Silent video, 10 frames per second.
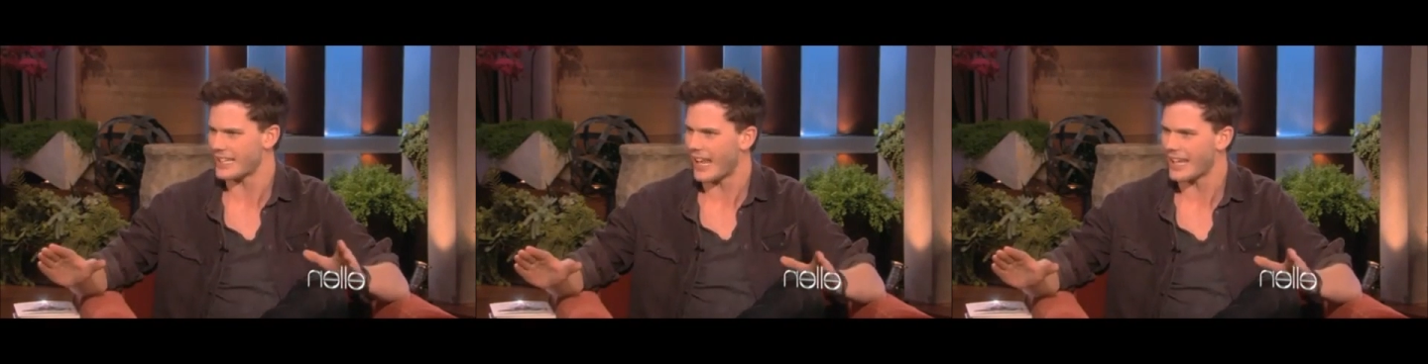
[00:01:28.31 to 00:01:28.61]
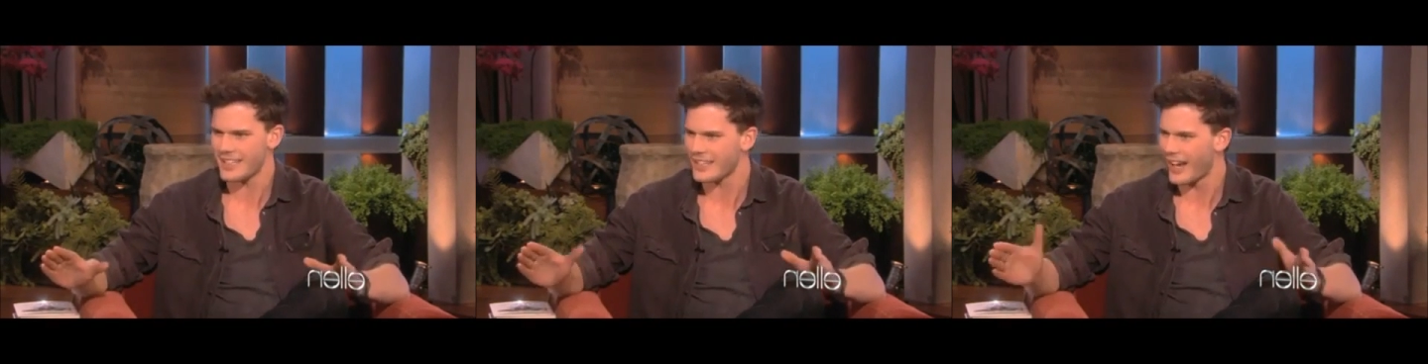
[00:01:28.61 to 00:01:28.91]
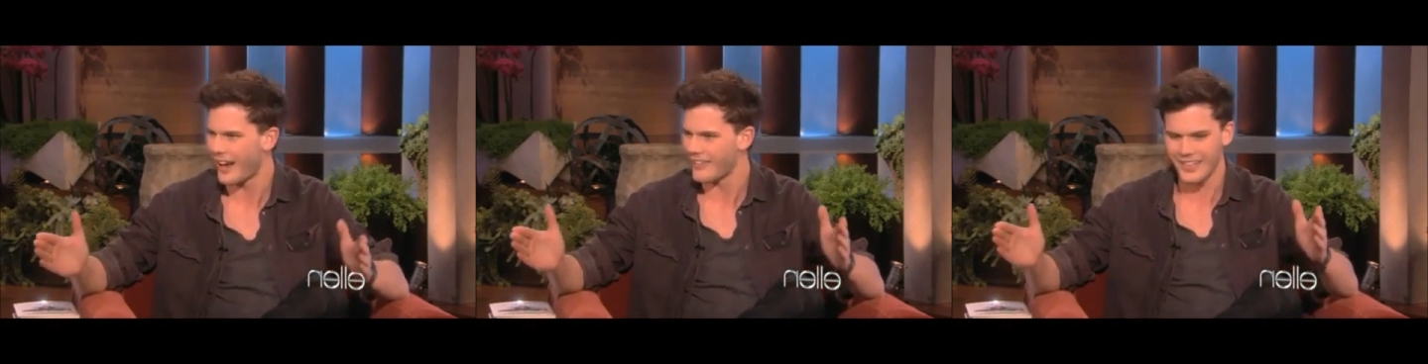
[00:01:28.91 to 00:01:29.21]
Like,
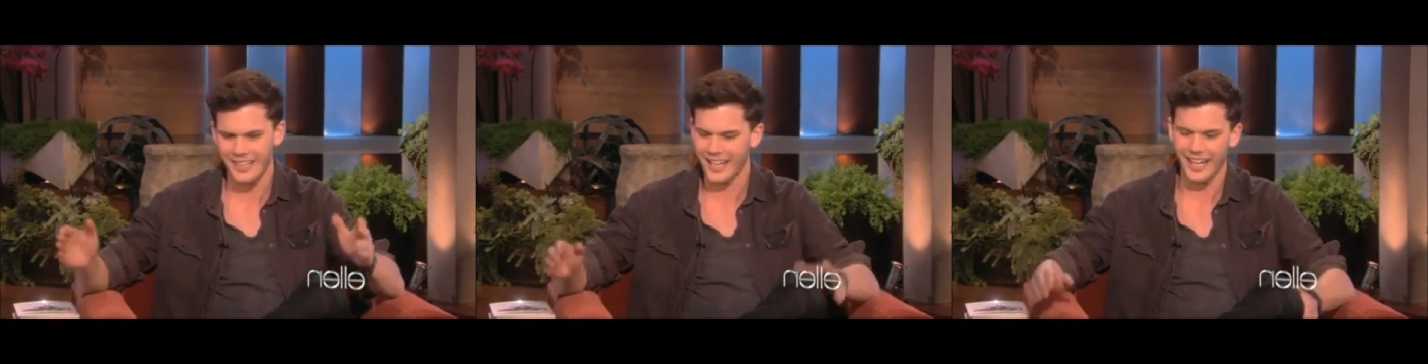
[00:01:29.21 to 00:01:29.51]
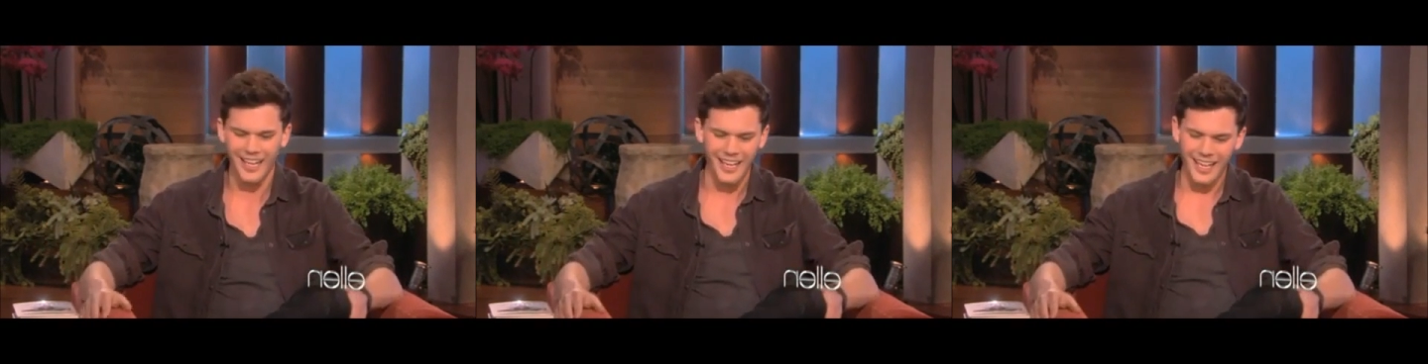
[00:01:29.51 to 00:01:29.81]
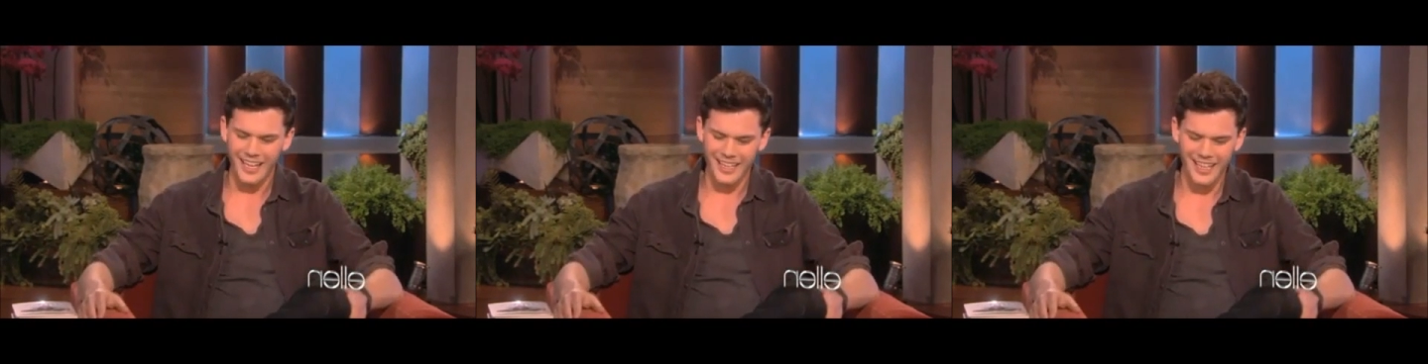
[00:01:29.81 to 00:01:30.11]
yeah,
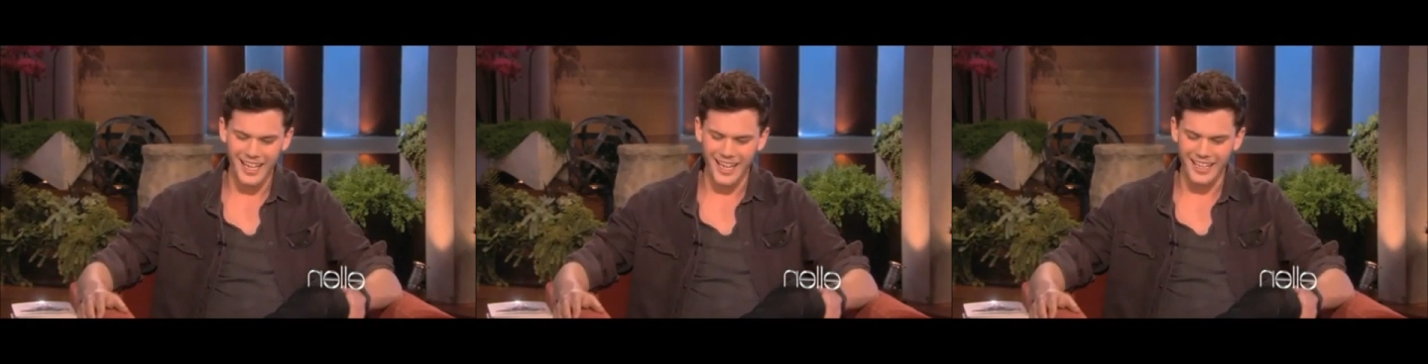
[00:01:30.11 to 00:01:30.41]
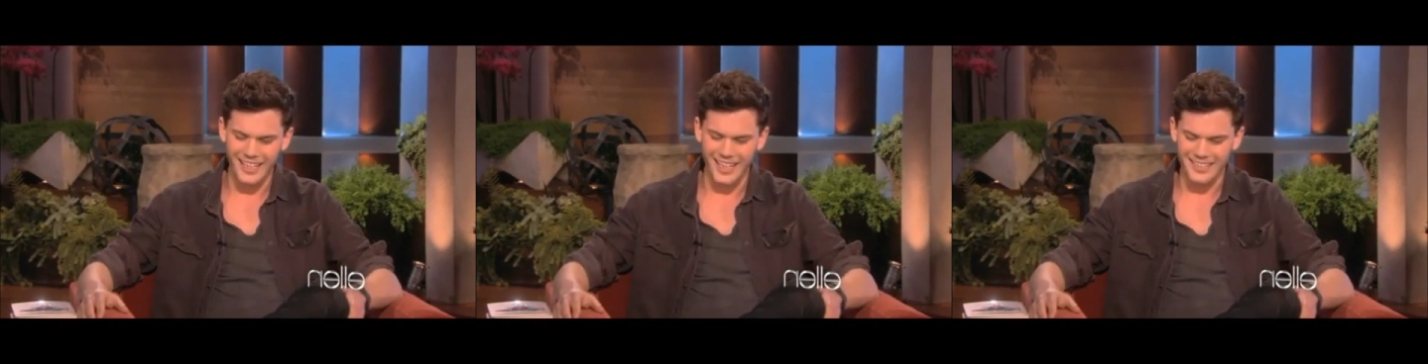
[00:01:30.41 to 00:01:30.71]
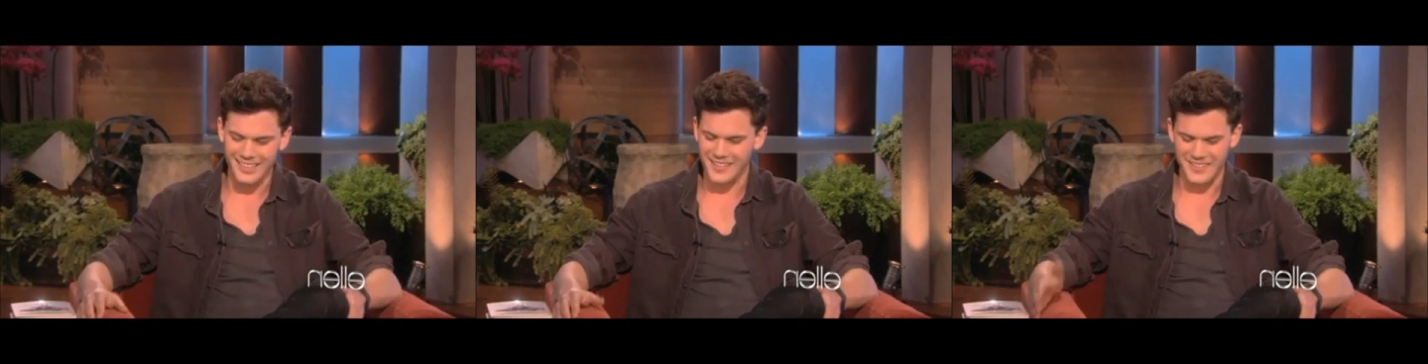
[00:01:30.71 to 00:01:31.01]
I mean, yeah.
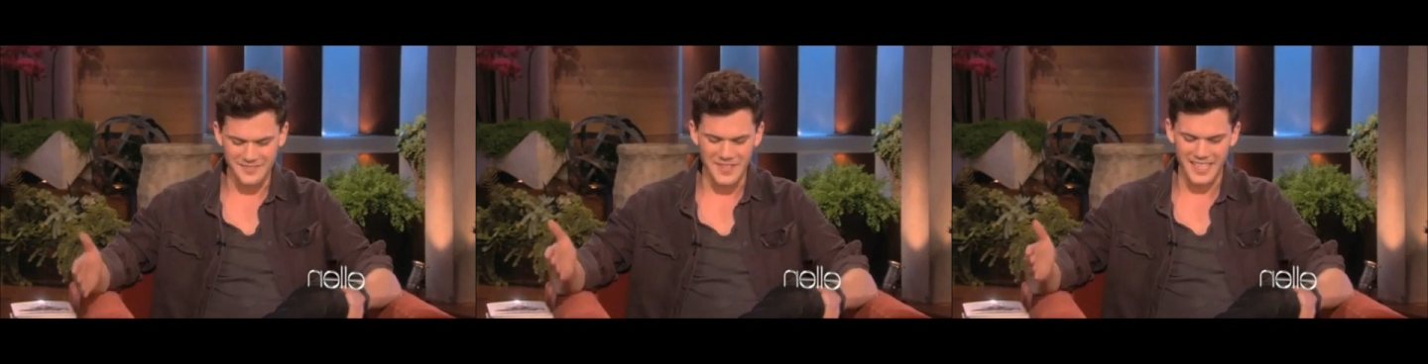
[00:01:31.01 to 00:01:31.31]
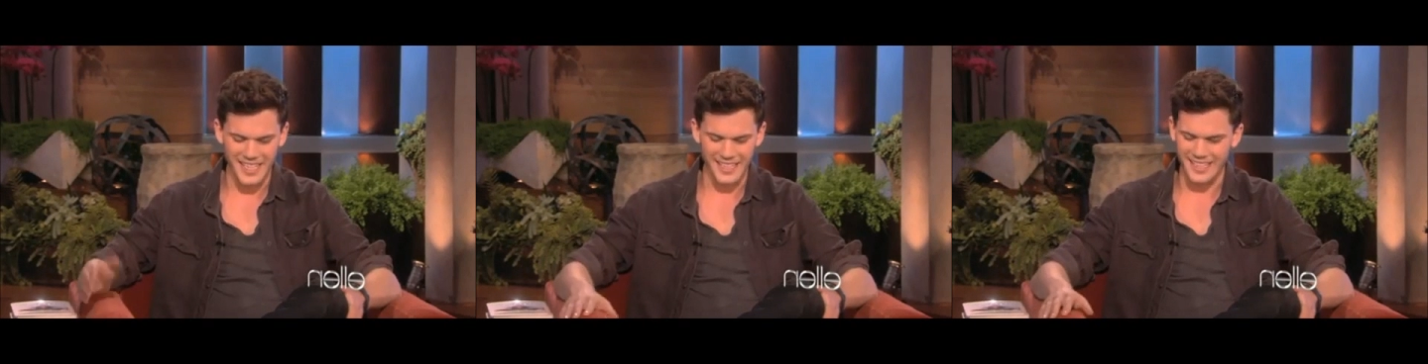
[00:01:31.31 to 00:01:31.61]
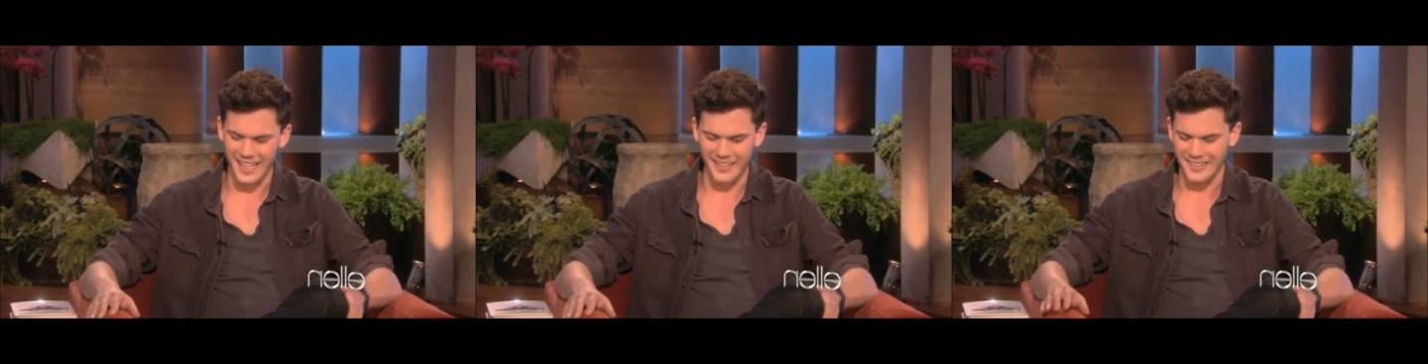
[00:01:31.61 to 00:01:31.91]
So, I mean, but they get
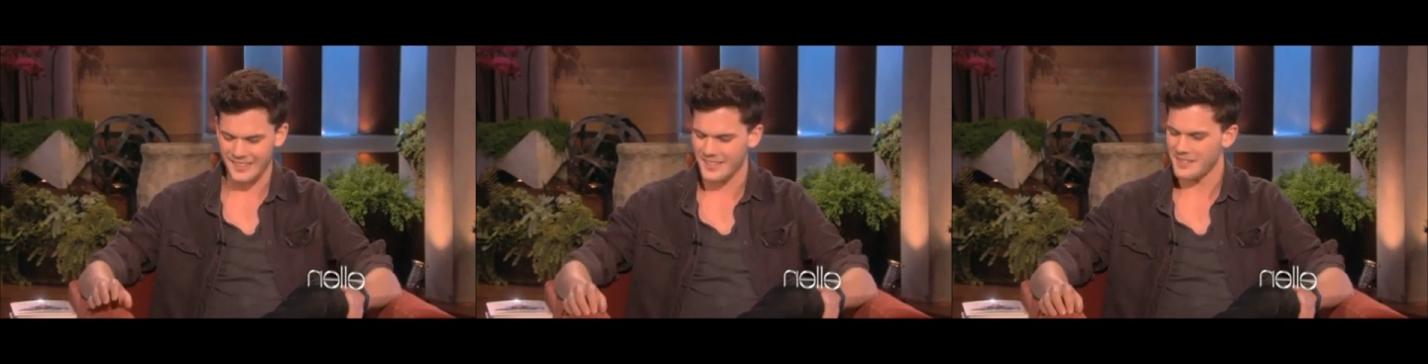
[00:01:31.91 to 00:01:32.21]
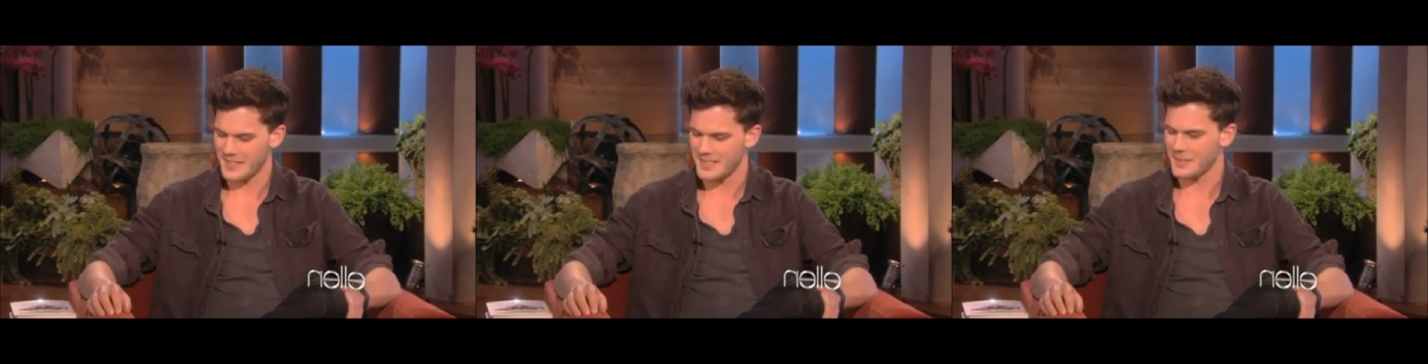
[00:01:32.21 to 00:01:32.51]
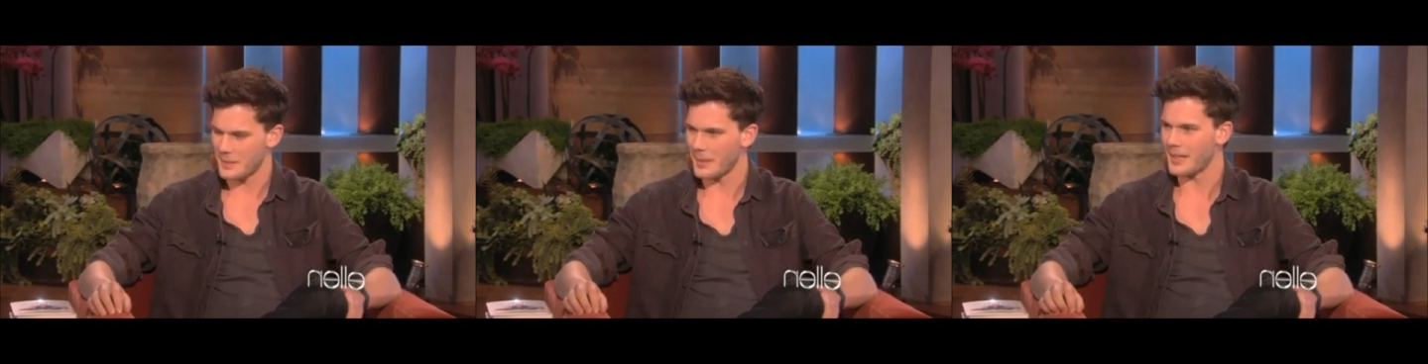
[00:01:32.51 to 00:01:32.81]
it now. They're really
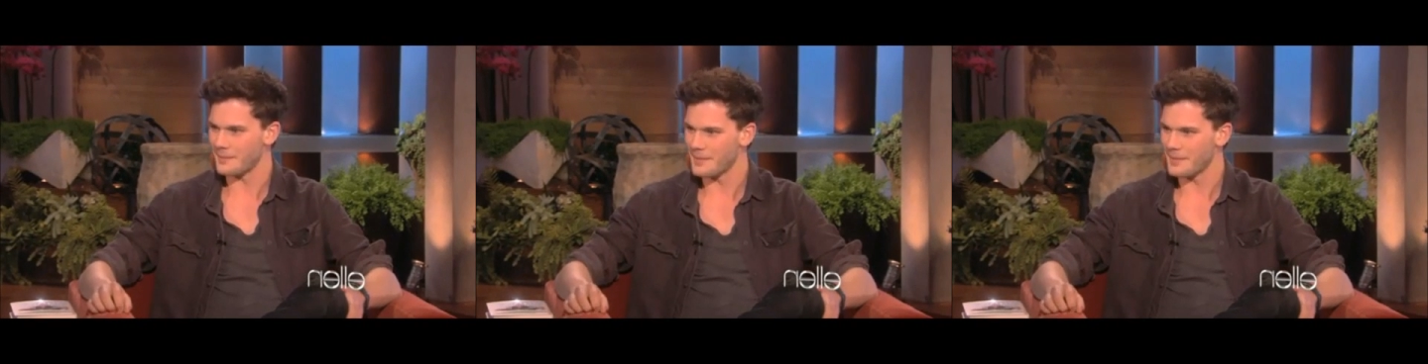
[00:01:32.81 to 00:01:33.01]
sweet about it.